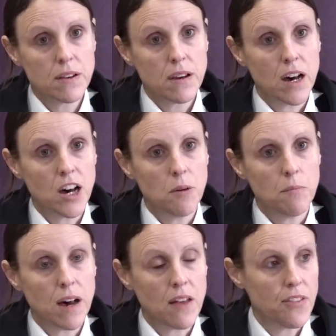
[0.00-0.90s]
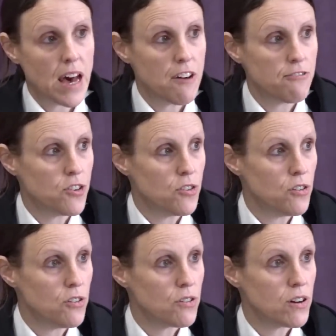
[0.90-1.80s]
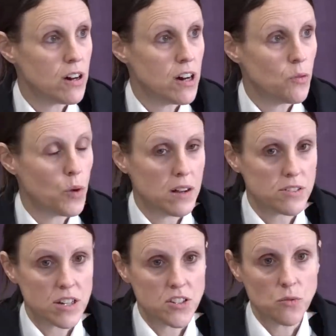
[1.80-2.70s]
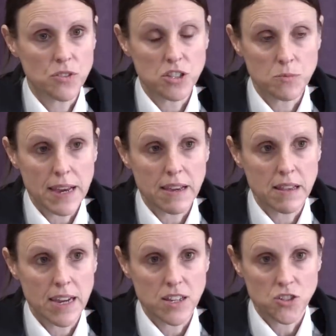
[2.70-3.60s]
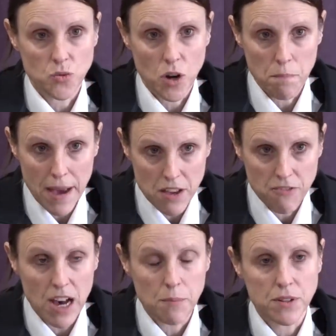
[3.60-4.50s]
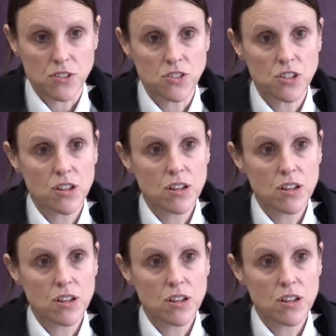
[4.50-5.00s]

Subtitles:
And therefore, whilst I don't want to speculate as to what may have happened,